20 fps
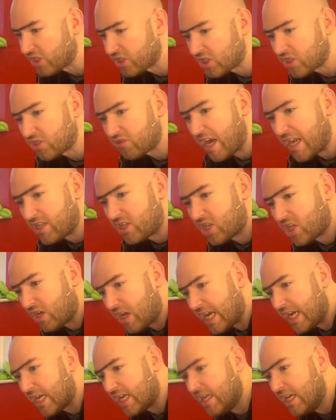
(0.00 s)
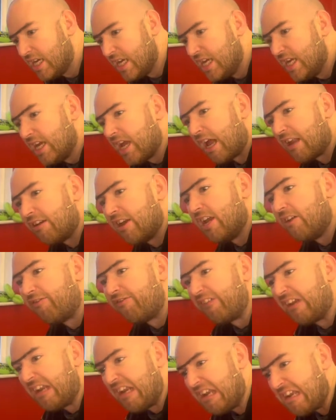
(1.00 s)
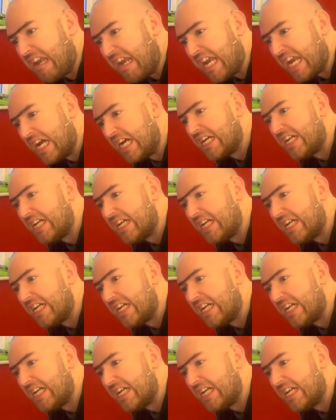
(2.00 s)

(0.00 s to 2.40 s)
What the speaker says: treachery and villainy